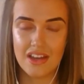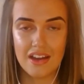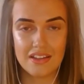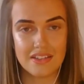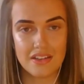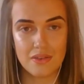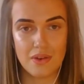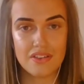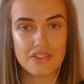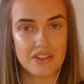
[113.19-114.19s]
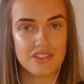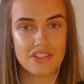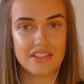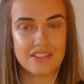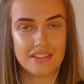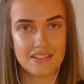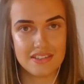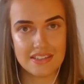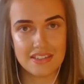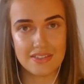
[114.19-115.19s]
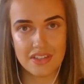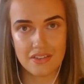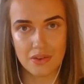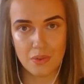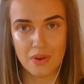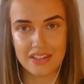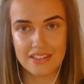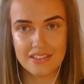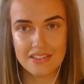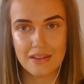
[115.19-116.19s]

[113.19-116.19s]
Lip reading: and so other strategies and incentives are required.